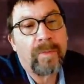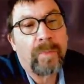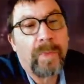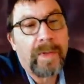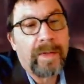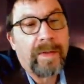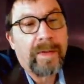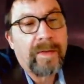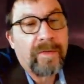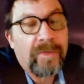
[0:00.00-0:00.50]

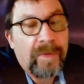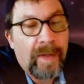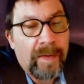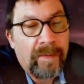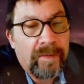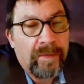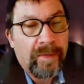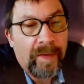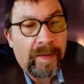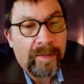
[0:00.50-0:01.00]
when the
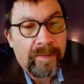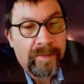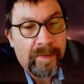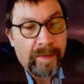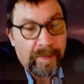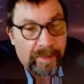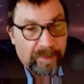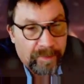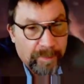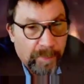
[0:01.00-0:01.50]
sun sets
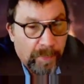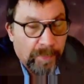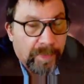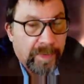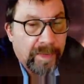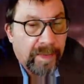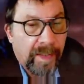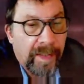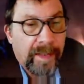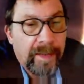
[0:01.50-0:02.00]
on a
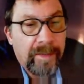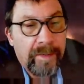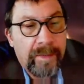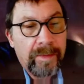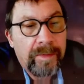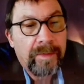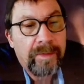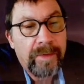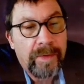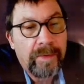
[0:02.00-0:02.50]
smoky day, it
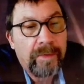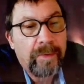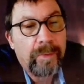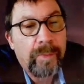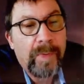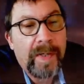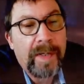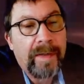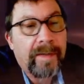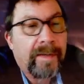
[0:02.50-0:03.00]

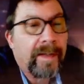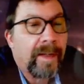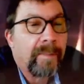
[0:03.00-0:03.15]
turns red.